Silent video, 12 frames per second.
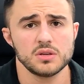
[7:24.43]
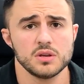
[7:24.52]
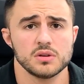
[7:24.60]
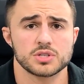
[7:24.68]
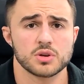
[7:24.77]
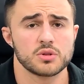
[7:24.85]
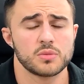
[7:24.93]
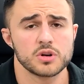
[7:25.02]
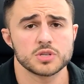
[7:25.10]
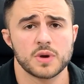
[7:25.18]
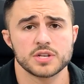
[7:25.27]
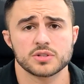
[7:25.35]
So in the
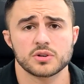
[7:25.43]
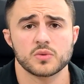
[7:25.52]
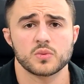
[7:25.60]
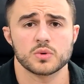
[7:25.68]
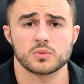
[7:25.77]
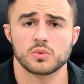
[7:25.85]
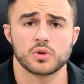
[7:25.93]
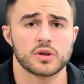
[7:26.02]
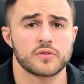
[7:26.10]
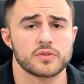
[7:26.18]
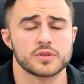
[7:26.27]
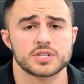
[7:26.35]
most muscular, we're
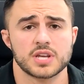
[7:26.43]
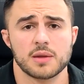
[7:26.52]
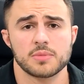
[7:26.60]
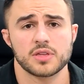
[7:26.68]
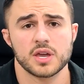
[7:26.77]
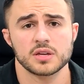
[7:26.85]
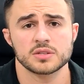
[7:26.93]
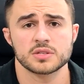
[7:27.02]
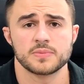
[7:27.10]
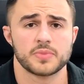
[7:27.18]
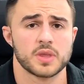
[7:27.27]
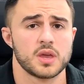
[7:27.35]
looking for the same
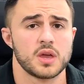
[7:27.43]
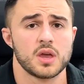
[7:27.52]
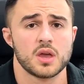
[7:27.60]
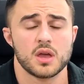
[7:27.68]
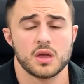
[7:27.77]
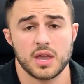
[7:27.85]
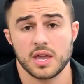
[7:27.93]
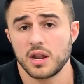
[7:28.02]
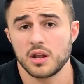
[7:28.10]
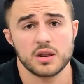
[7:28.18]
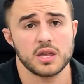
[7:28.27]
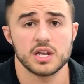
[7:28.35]
things
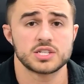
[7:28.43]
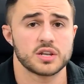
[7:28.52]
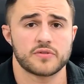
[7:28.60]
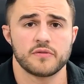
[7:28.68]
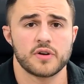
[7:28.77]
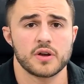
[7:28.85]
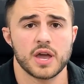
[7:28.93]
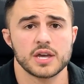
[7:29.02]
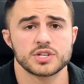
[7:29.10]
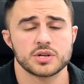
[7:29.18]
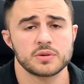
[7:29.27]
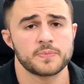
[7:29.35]
in each different
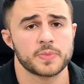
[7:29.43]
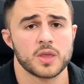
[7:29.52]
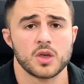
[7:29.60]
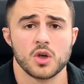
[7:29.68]
variation.